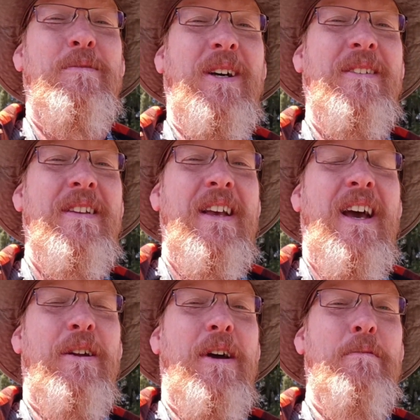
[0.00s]
But
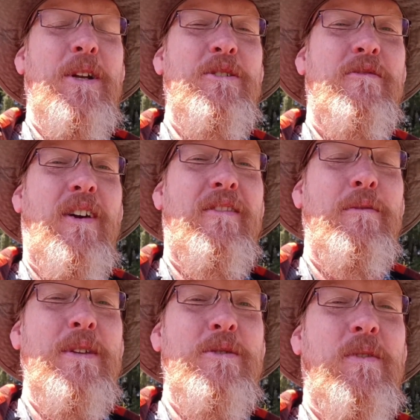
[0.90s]
anyway, I'm not too far
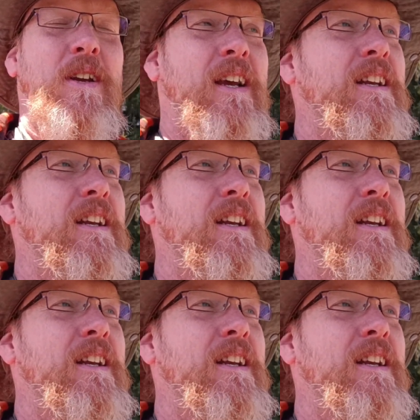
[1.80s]
from this one.